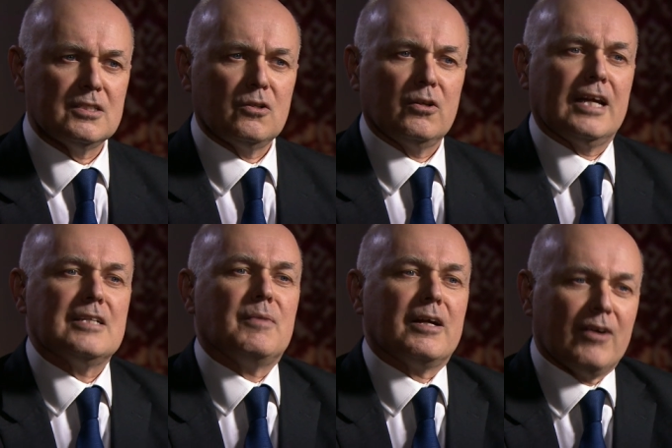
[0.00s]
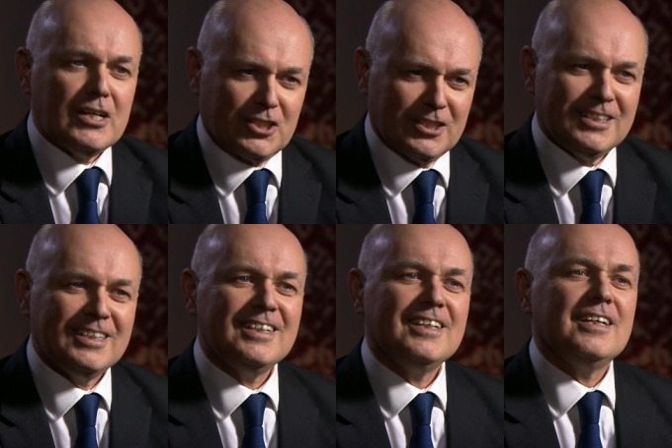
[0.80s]
It's not against migration,
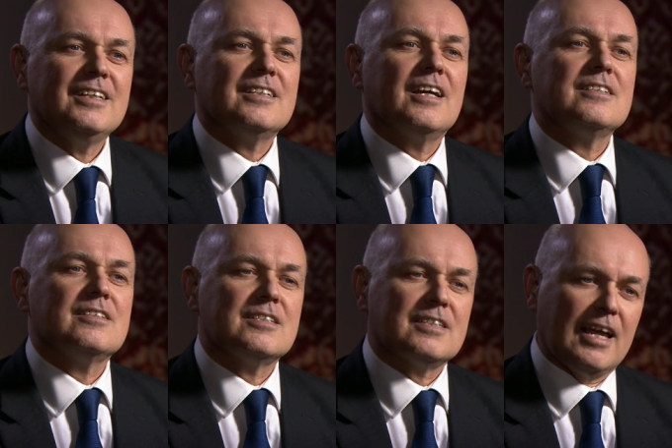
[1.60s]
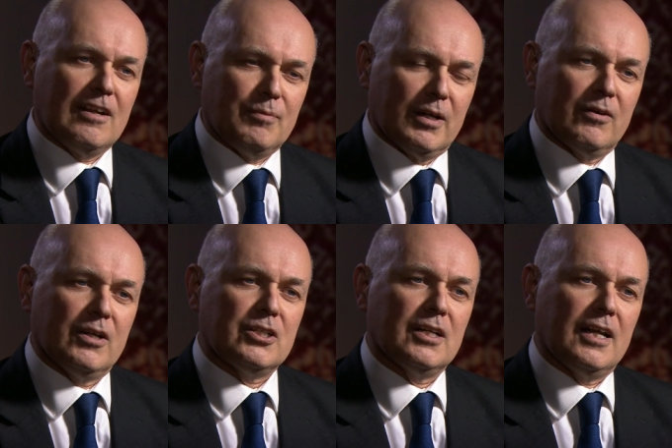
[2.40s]
it's against the scale of
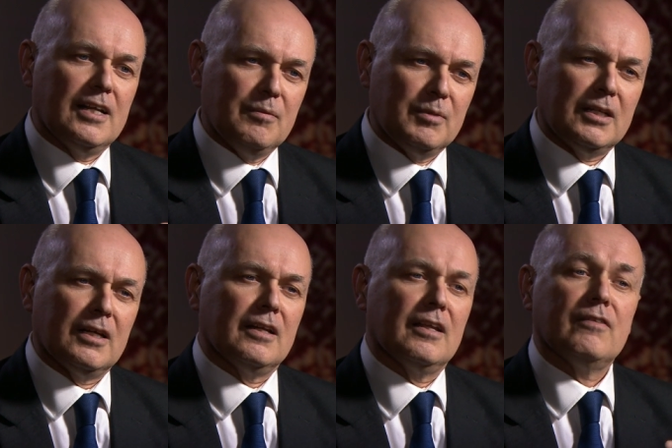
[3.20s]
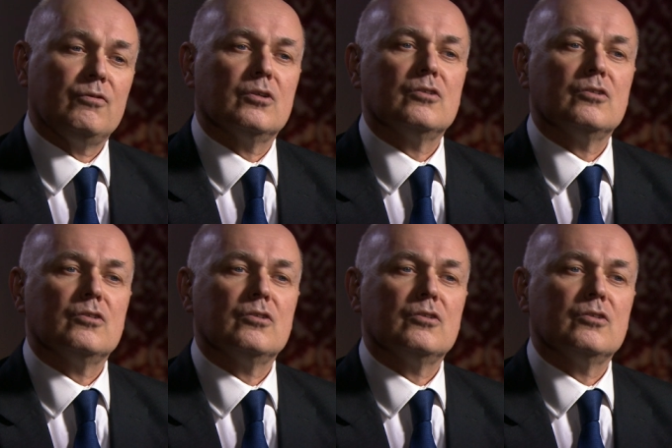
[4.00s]
migration and limiting it and therefore